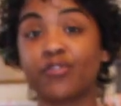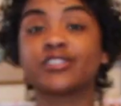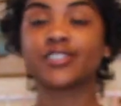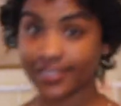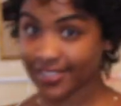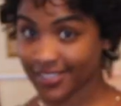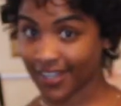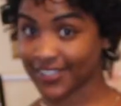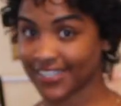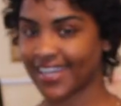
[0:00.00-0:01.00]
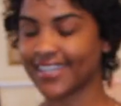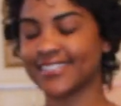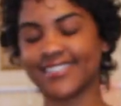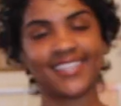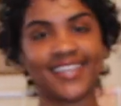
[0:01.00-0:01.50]
for just a dollar,
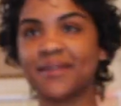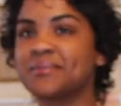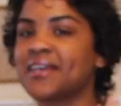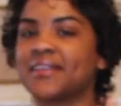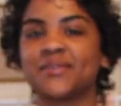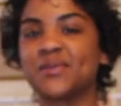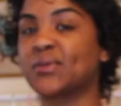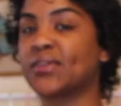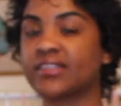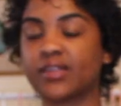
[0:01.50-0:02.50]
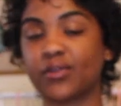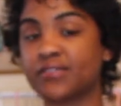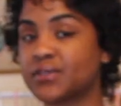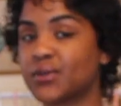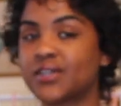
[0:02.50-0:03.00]
guys. Like, I'm telling you, these
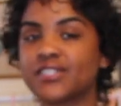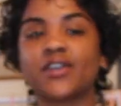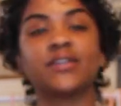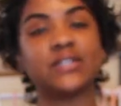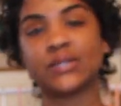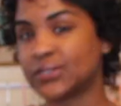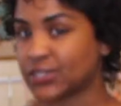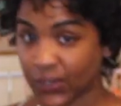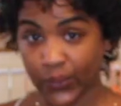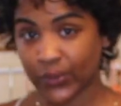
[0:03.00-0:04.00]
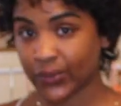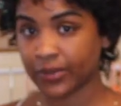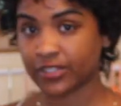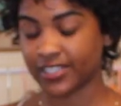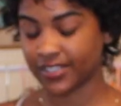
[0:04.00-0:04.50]
thrift stores are no joke with
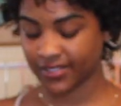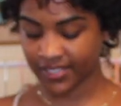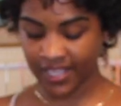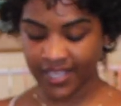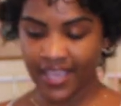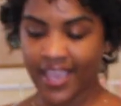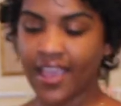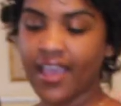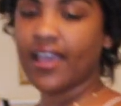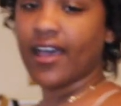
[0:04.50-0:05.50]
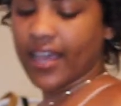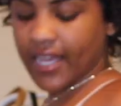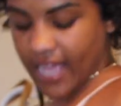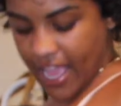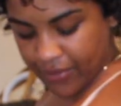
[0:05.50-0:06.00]
their deals.
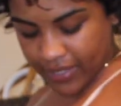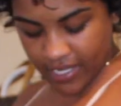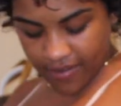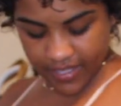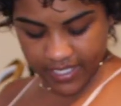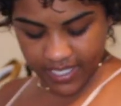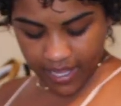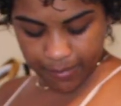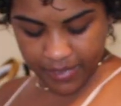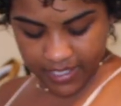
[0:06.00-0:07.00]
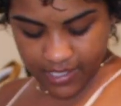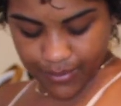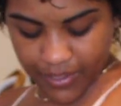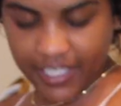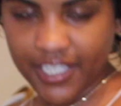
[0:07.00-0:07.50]
Uh, I really love the side
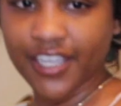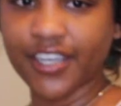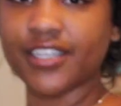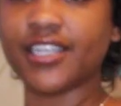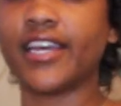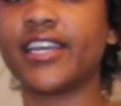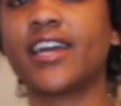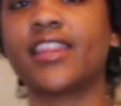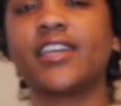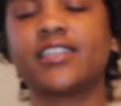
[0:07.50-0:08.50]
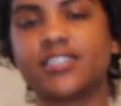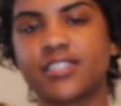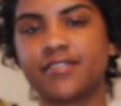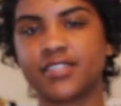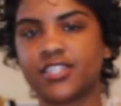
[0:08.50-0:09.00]
pieces right here. Like, I think it
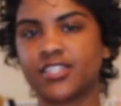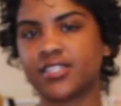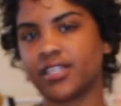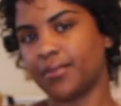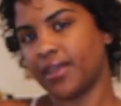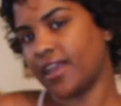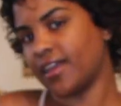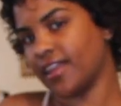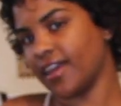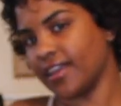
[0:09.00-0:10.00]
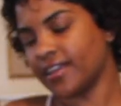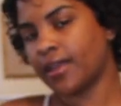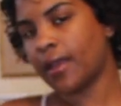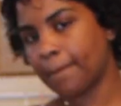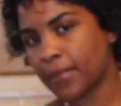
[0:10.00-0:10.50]
just gives such a slimming, like,
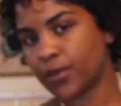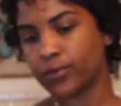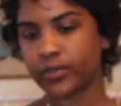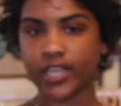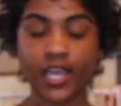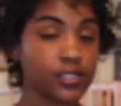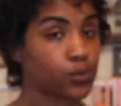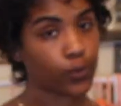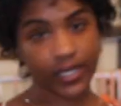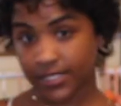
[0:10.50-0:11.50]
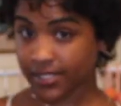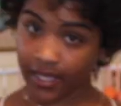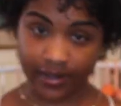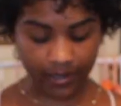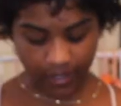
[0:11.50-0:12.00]
ooh, yes, waist kind of